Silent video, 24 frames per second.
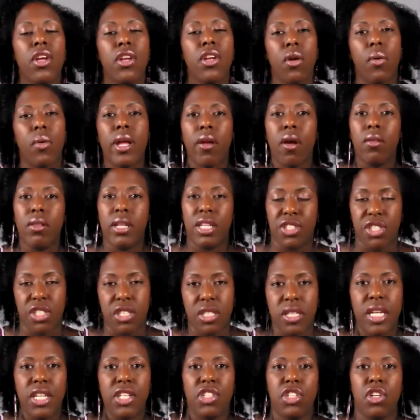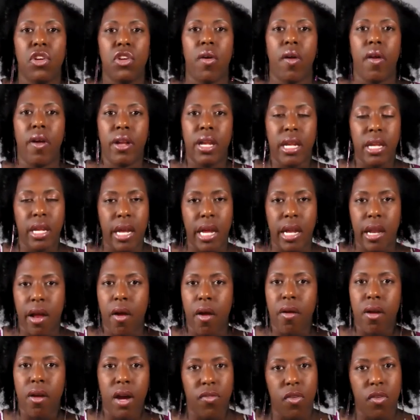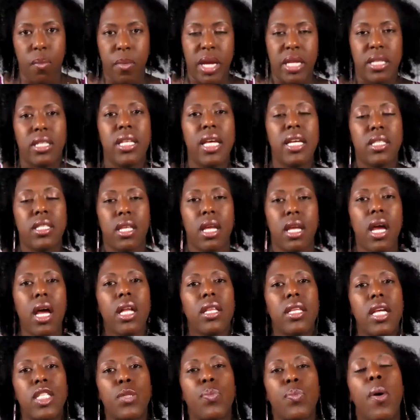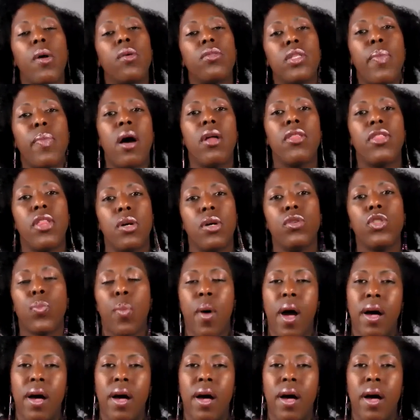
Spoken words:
you know, in our legislature and in our governments. Let's post about those